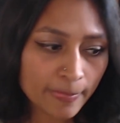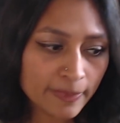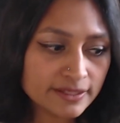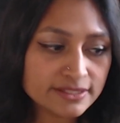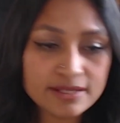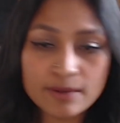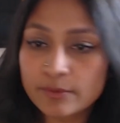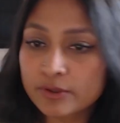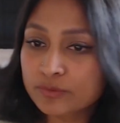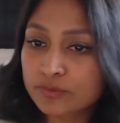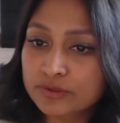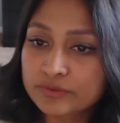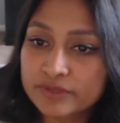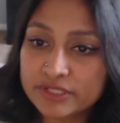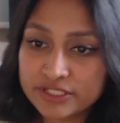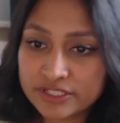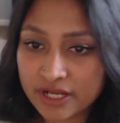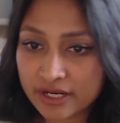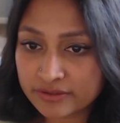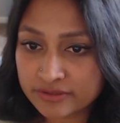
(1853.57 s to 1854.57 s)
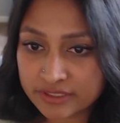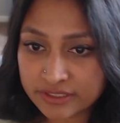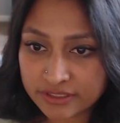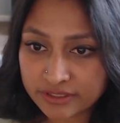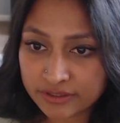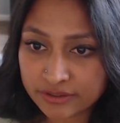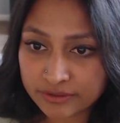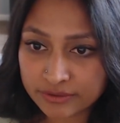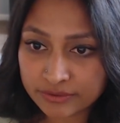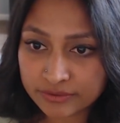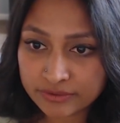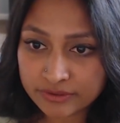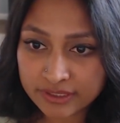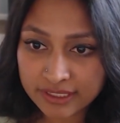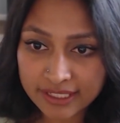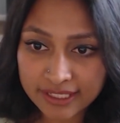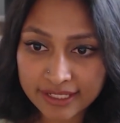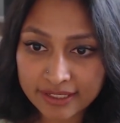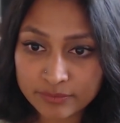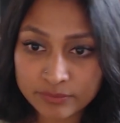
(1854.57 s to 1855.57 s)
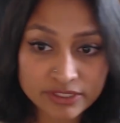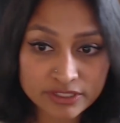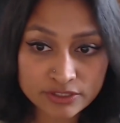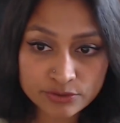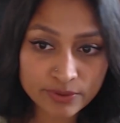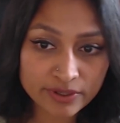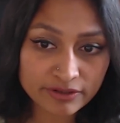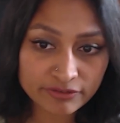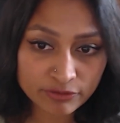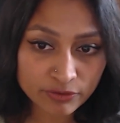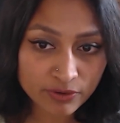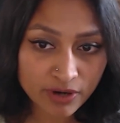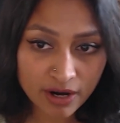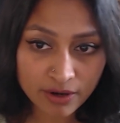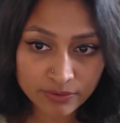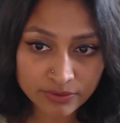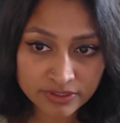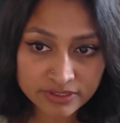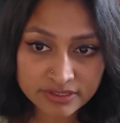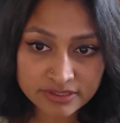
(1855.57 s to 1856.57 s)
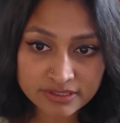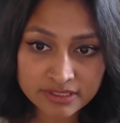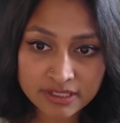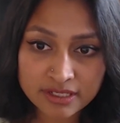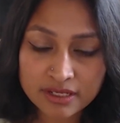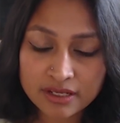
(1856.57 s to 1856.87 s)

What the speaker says: someone will reach out to you within 24 hours.